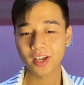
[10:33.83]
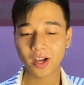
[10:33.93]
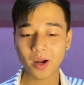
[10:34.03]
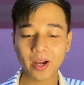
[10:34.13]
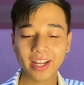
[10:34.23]

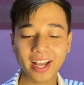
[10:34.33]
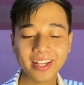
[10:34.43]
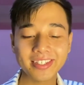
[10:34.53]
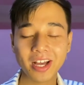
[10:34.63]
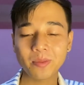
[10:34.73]
Alright
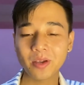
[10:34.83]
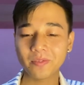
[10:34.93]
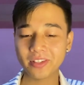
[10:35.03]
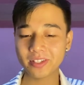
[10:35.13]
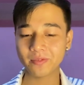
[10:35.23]
guys, that'll be all
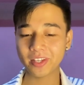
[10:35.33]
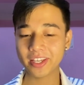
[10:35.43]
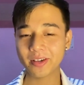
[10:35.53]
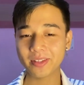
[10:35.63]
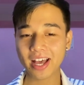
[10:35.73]
for this
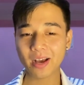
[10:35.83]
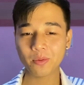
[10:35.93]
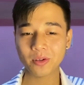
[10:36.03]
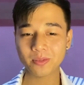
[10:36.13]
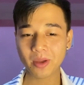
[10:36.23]
video. That
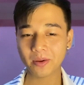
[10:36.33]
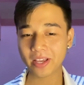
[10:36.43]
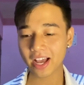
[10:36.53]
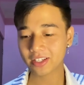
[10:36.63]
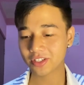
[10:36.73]
was my
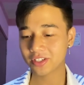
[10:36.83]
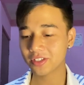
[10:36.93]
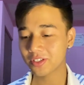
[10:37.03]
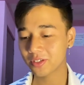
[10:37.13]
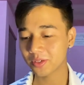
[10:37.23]

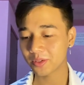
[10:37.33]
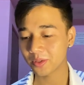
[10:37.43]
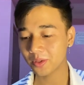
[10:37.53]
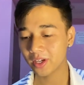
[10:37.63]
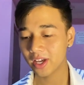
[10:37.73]
reaction
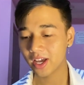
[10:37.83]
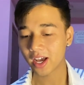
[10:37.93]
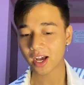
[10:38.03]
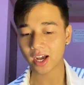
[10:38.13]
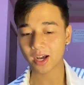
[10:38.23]
to
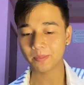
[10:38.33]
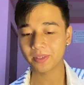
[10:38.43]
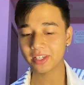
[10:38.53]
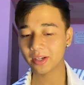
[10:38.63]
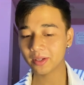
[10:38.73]

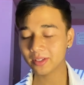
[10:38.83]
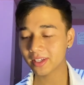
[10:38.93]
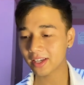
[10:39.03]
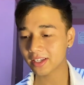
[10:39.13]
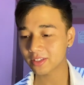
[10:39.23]
BL
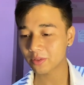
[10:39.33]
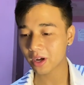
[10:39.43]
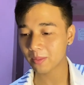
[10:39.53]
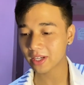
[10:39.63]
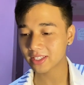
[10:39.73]

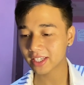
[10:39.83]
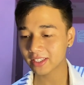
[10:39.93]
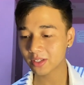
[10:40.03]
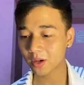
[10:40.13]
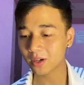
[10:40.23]
Drama
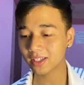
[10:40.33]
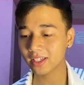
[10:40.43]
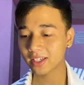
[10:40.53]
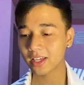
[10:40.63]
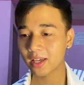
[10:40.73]

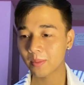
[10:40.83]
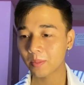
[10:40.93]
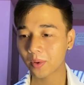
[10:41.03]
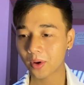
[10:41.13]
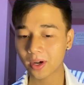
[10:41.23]
TikTok
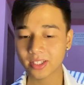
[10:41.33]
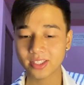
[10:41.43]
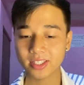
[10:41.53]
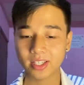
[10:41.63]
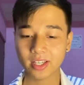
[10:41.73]

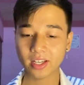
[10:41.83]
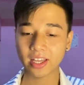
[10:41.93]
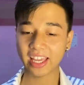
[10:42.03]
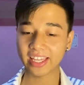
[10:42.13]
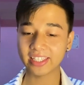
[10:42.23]
Part
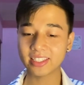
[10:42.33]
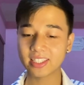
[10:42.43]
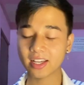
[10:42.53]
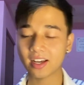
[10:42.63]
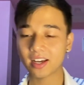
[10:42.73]
8.
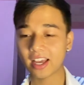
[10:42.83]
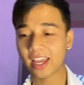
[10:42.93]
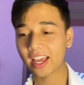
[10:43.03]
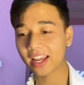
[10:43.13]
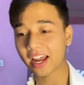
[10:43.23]

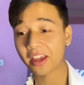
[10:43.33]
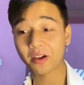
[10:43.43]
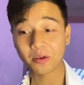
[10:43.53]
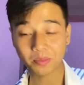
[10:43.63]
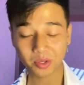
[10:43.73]
And I
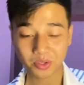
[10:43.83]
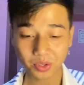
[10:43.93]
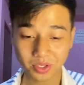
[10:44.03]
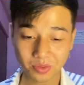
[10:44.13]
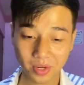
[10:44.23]
hope you
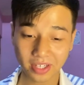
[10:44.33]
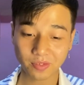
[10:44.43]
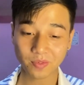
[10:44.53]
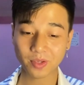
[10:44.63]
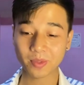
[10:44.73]
enjoyed this
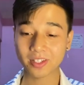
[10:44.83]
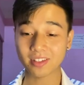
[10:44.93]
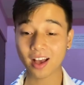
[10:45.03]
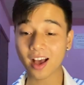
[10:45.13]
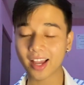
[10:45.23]
reaction video because
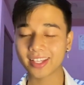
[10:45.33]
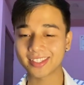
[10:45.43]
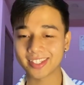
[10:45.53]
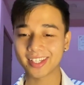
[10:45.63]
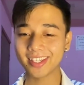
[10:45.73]
I
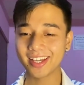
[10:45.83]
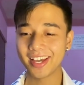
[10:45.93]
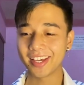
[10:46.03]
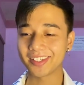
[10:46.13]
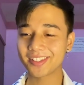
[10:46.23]
did.
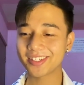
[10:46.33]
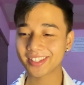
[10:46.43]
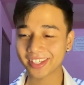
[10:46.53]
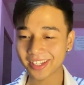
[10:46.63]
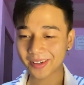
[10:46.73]
It
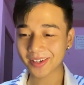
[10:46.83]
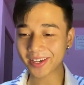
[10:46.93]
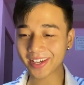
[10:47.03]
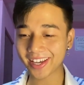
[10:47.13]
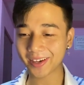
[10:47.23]
just,
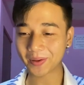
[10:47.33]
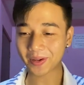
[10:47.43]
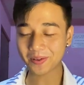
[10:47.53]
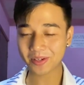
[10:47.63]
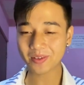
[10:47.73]

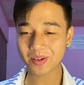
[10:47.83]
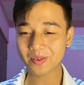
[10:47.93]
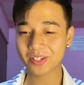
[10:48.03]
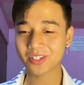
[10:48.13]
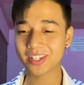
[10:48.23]
whenever I
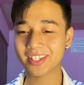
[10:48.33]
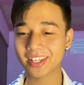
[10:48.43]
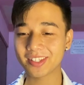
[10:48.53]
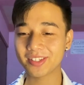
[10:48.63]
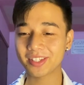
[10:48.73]
watch this,
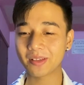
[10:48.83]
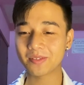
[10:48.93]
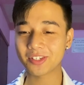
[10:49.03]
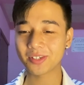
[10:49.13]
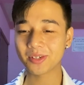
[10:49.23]
it just
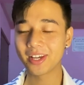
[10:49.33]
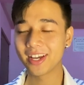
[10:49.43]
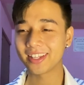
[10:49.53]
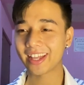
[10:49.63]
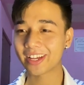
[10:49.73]
gives you
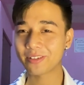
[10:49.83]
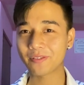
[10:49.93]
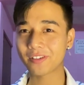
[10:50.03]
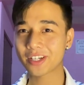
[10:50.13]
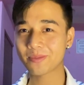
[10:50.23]
that
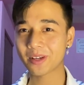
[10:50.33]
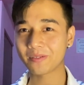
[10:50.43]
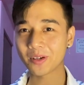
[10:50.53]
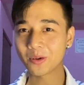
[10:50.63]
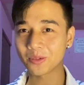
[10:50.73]
refreshment of
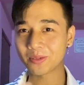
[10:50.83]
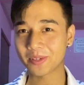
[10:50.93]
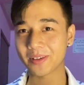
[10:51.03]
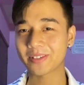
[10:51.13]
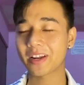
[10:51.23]
the older
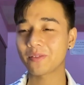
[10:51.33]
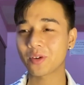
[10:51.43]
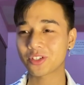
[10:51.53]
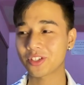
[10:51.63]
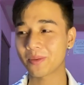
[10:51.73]
BLs that I
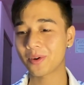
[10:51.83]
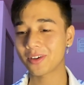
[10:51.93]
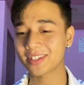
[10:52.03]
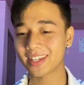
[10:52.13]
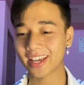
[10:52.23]
watched in the
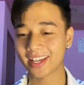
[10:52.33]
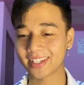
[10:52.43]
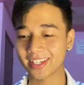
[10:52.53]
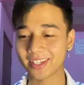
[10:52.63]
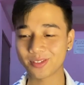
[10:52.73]
past.
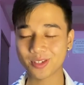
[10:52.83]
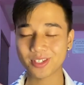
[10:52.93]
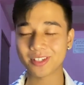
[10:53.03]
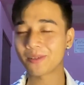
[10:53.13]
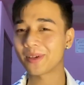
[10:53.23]
And it's
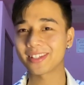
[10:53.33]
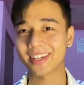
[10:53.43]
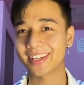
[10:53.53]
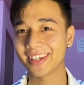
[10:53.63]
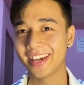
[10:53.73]
just
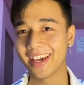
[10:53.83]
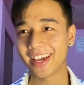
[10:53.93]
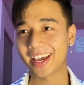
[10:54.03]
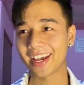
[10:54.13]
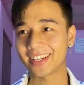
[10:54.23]
amazing.
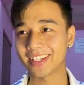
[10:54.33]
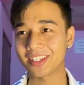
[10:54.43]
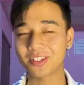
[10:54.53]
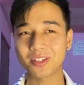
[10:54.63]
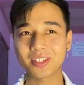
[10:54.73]
And
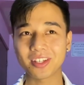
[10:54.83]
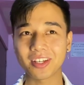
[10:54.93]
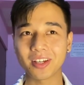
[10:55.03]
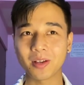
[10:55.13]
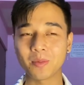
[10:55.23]
it's just
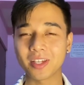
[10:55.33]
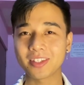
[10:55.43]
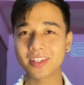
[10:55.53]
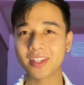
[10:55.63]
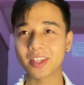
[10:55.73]

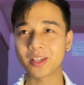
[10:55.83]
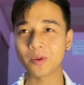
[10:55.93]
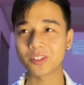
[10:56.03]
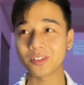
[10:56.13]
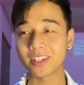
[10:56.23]
amazing
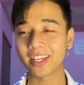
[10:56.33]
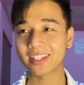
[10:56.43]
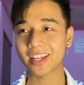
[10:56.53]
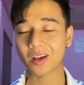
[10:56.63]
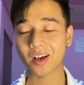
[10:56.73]
to think
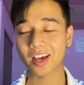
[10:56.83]
that